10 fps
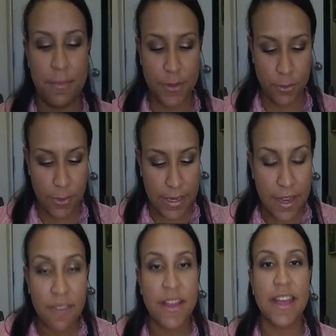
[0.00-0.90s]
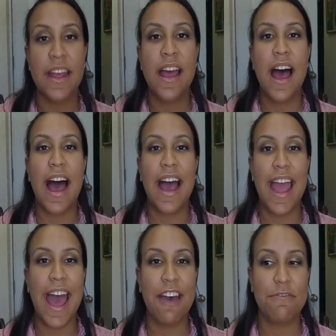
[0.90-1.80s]
I absolutely love it.
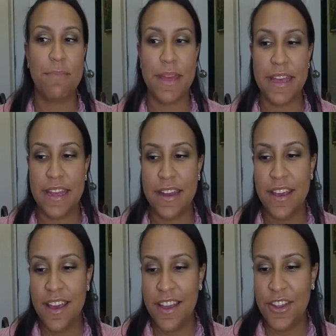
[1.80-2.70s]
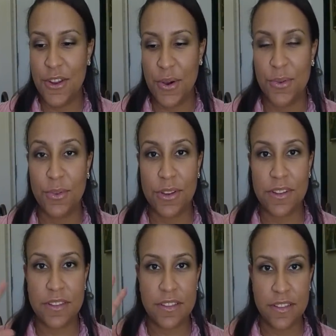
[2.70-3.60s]
I have been, you know,
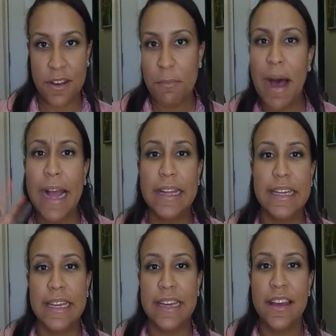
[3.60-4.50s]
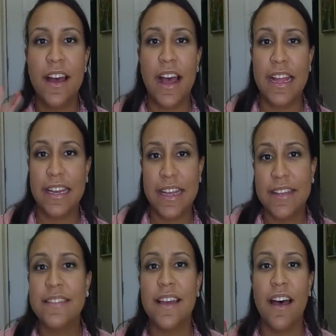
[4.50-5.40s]
compiling a
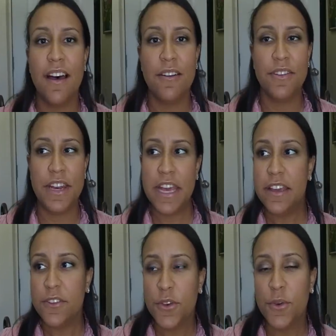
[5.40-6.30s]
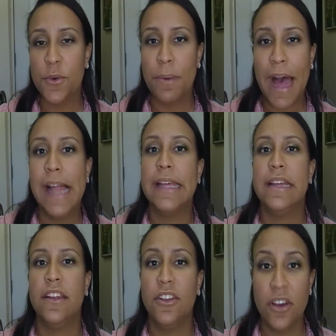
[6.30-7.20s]
list of Naked 2
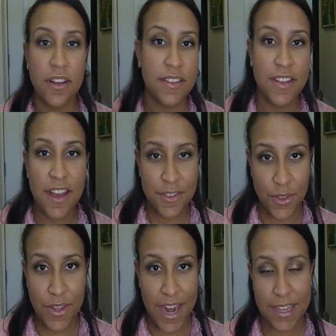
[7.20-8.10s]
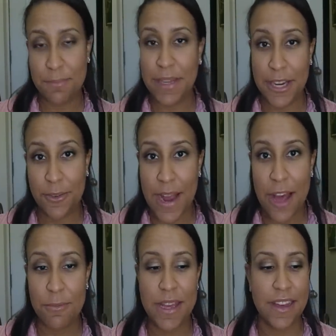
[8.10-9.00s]
palette looks so that I can play
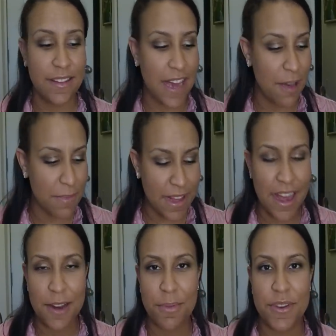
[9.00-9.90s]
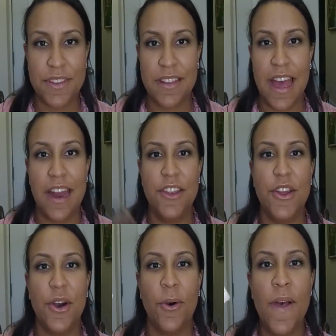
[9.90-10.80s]
around because I'm the kind of person that,
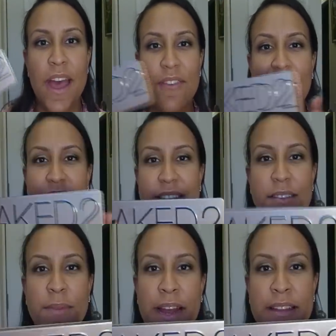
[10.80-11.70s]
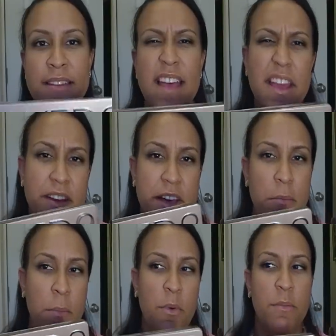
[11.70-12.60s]
you know, if I see something like this, I can
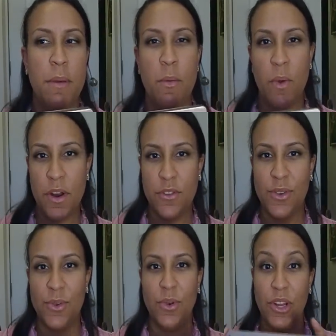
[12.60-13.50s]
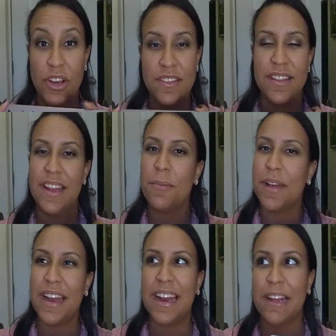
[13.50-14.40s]
come up with maybe one or two looks and then
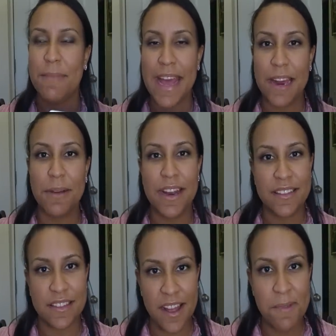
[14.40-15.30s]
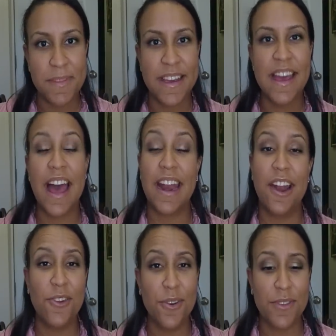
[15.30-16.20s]
I'm kind of like, man, I'm kind of stumped.
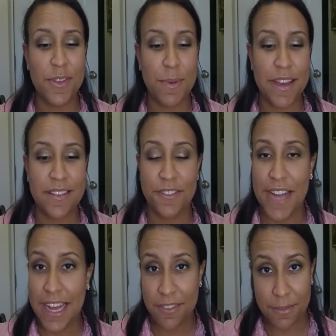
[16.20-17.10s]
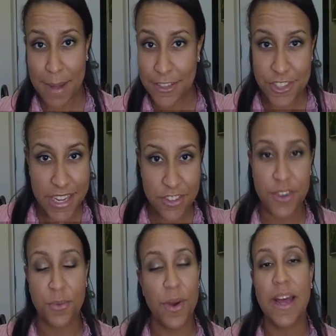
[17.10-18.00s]
And I don't know if it's because of lack of
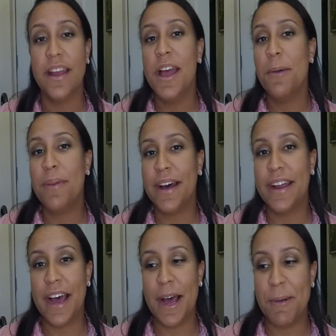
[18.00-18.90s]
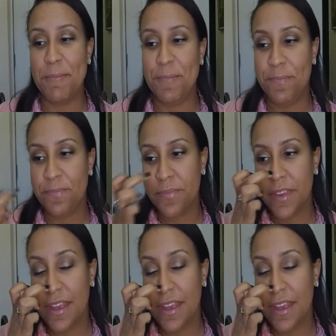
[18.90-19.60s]
imagination or what, but, um,